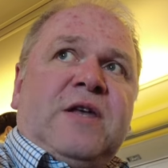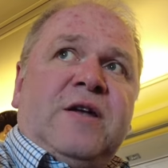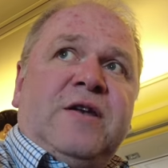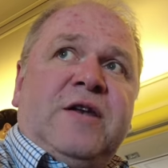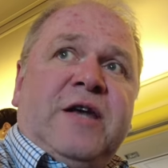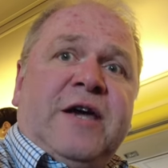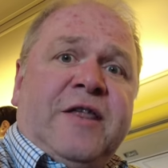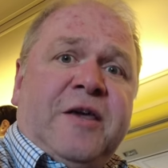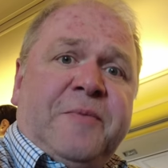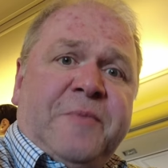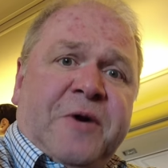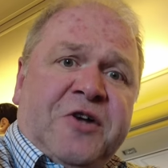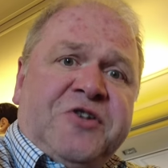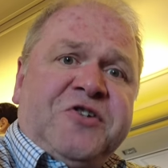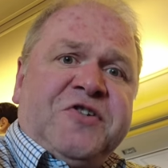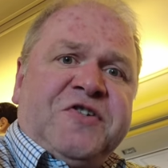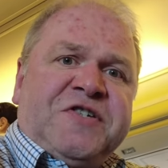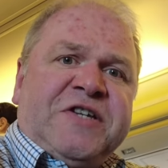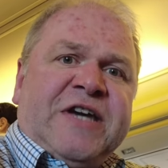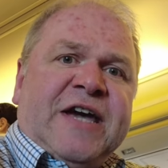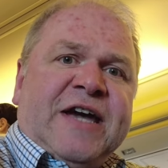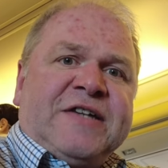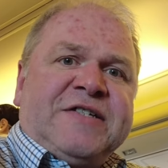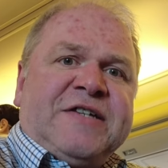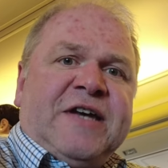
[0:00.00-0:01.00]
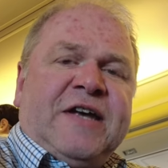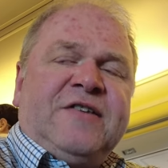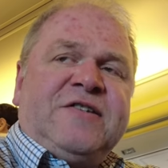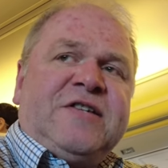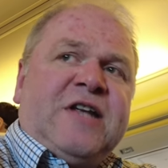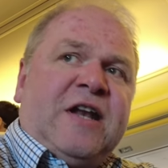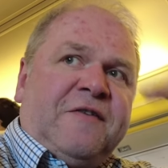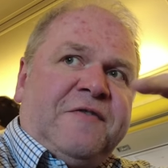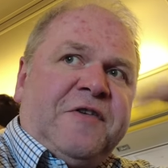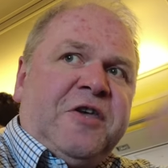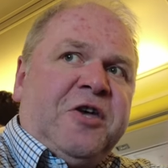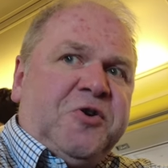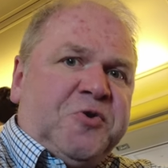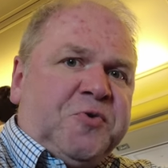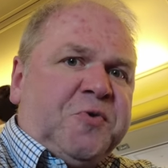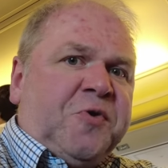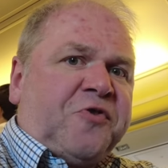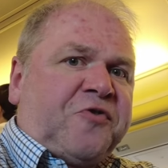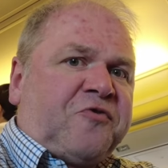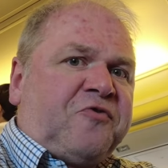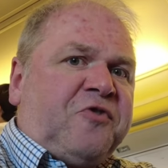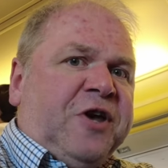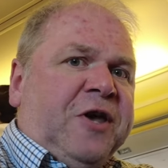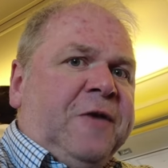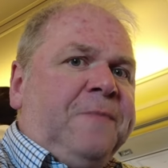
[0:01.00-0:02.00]
near the emergency exit instead of the usual
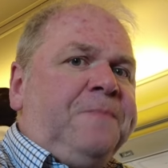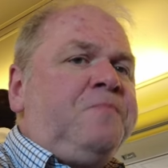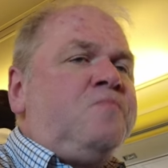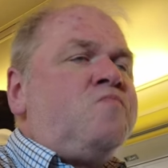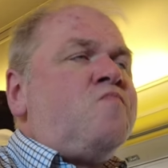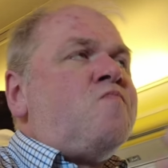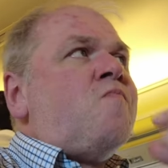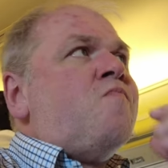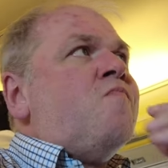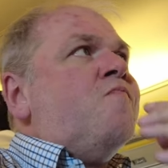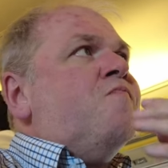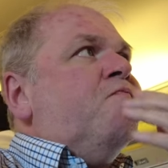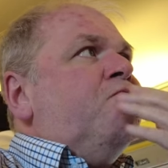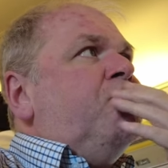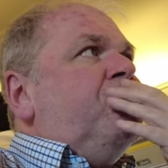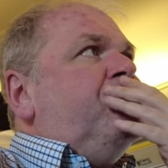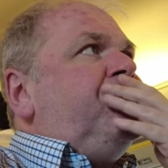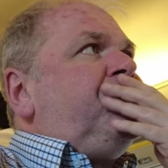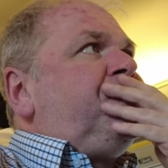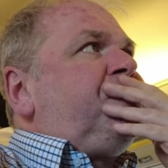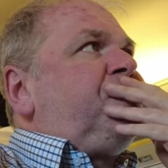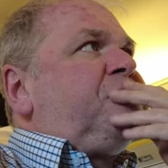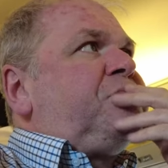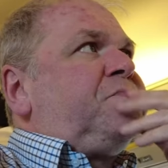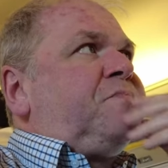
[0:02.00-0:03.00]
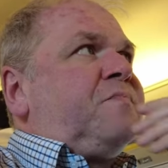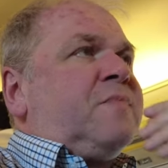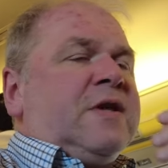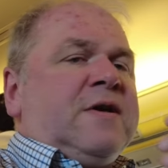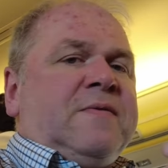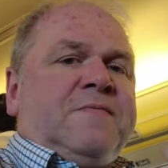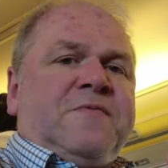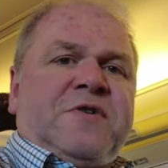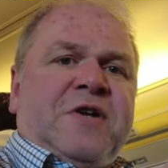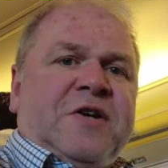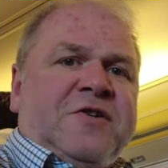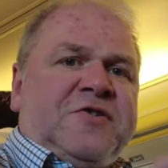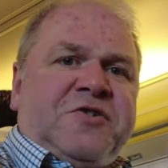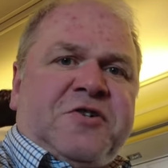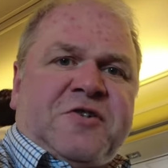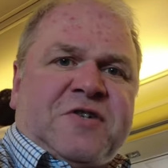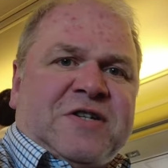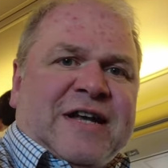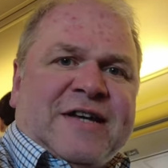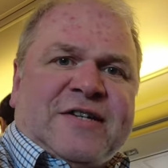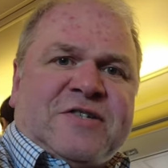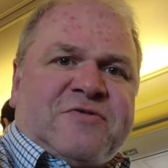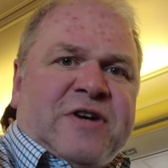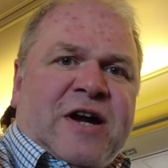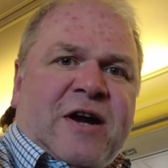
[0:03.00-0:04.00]
3. So it's just
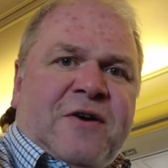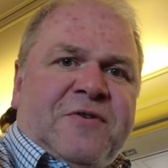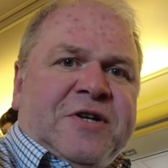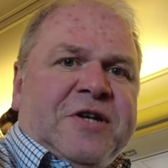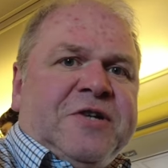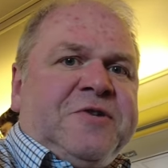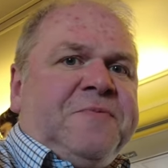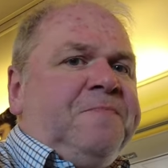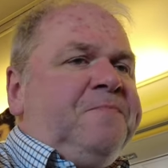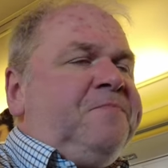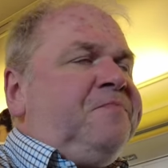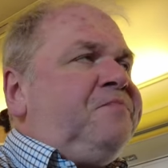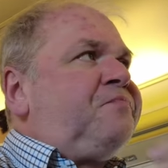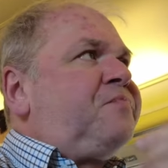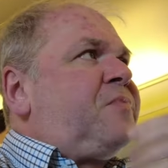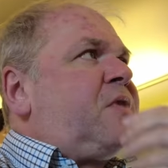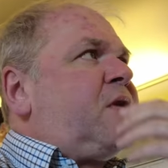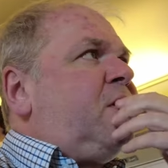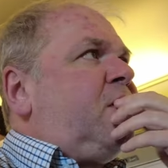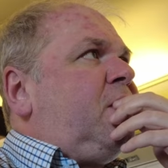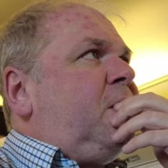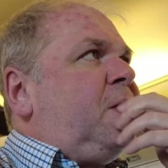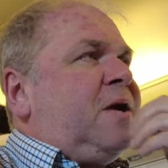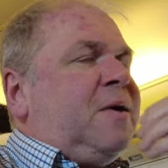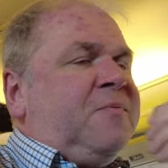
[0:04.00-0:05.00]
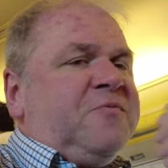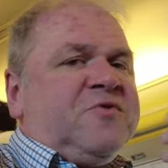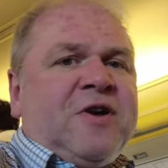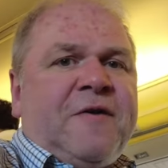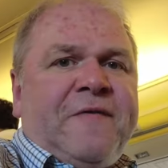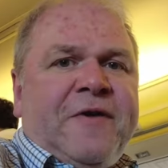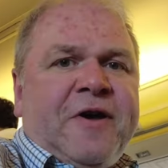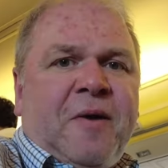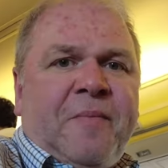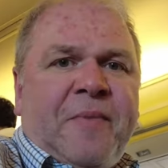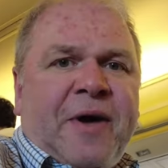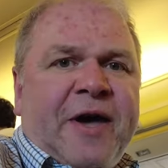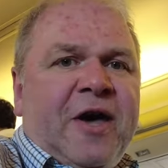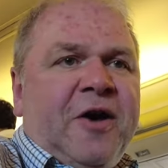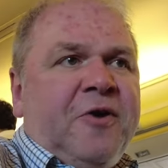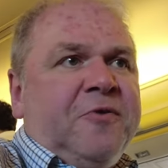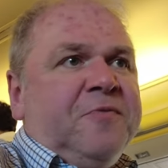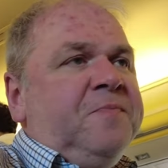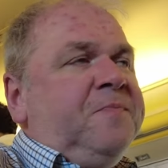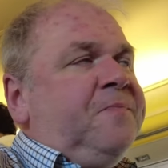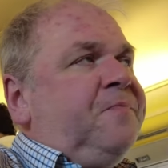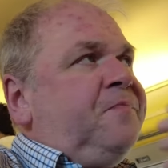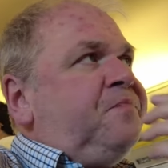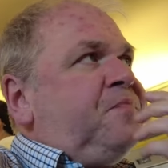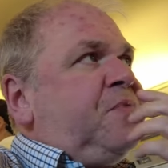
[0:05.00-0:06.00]
less crowded. When I'm travelling on my
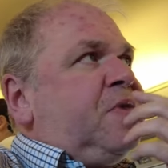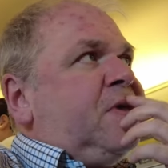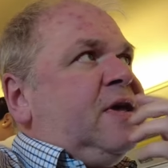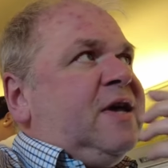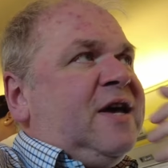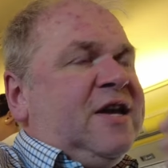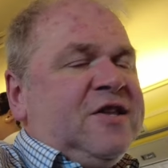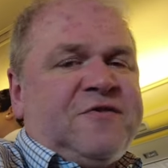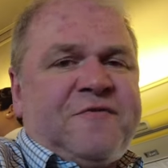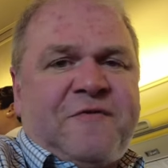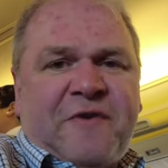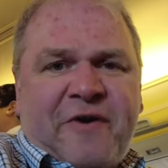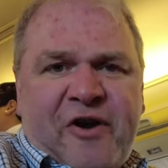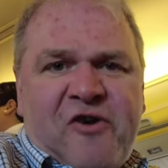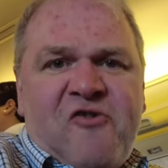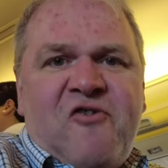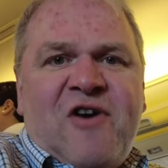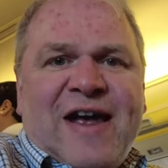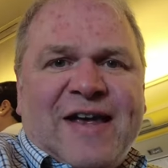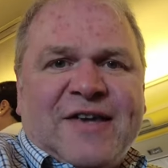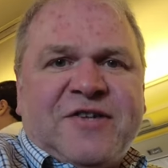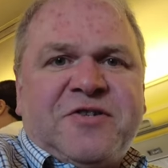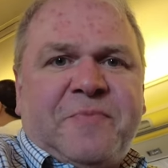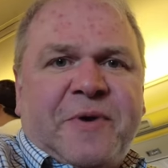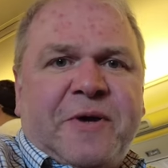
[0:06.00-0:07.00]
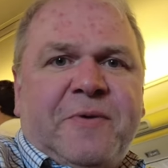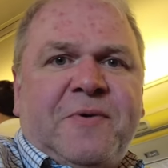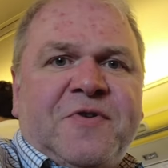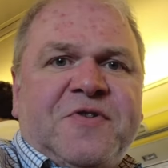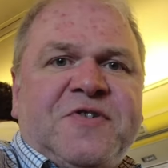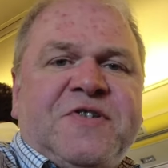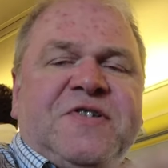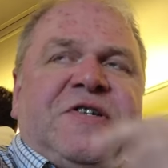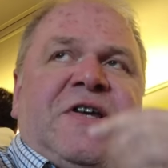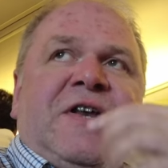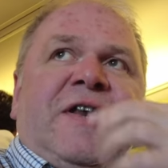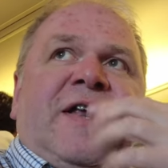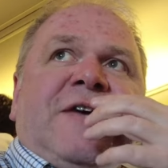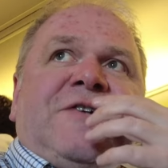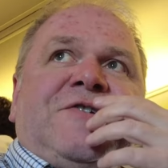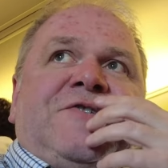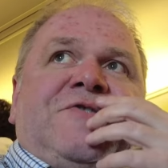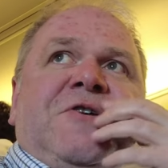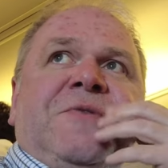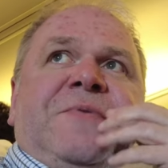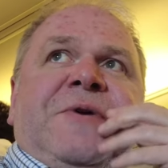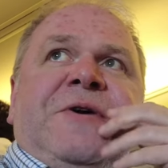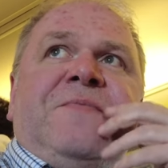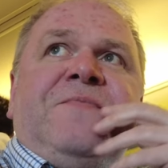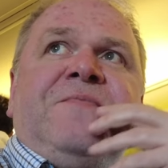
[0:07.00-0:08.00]
own, it's very rare somebody wants to sit next
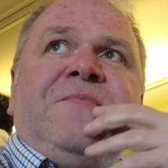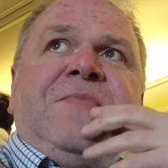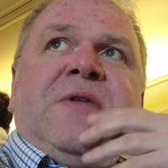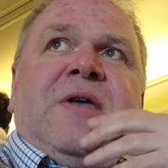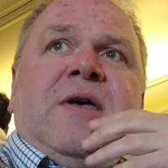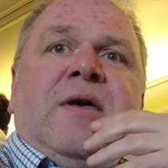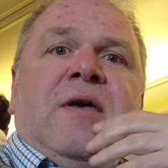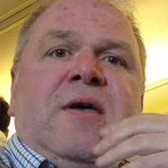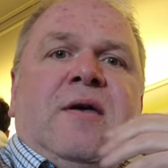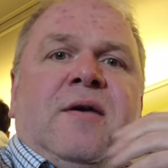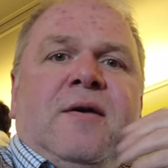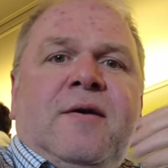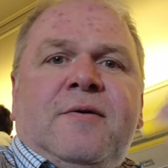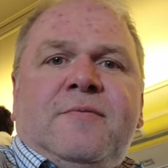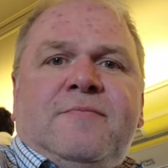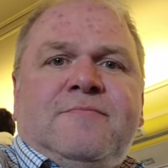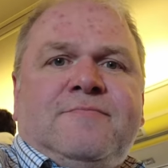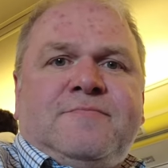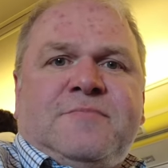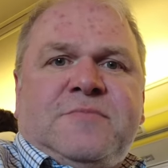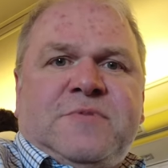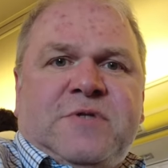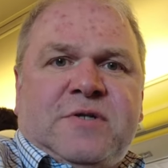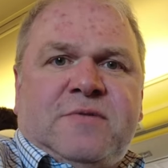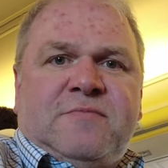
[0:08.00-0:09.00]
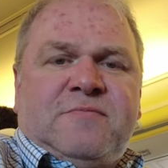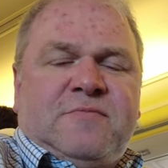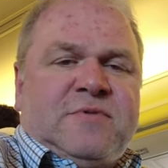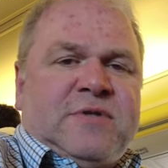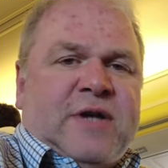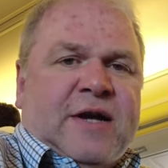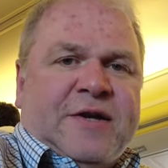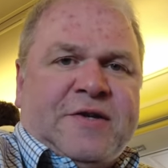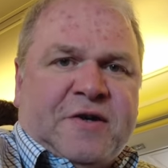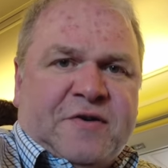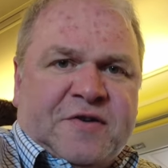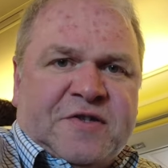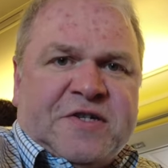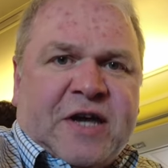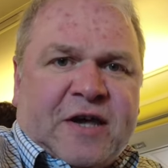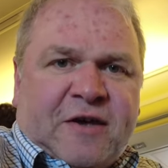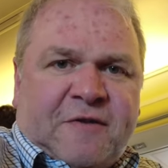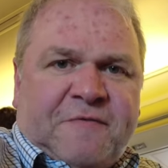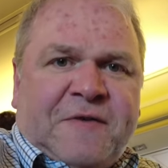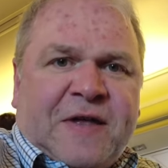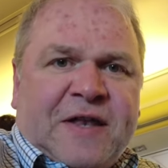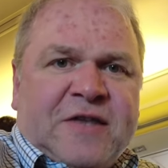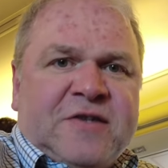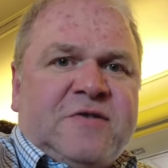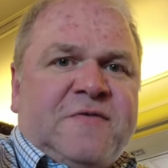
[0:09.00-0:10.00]
to me. Don't take
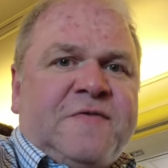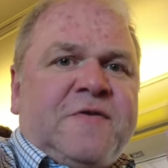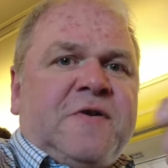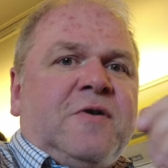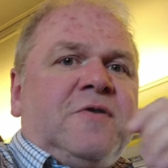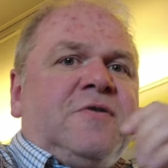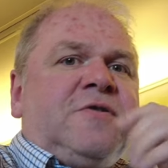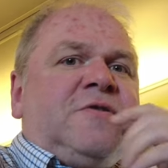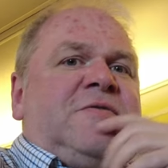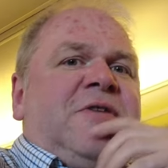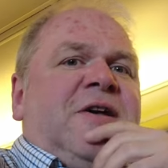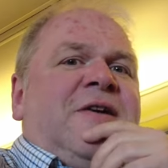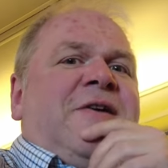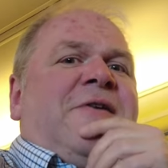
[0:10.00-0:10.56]
offence, of course.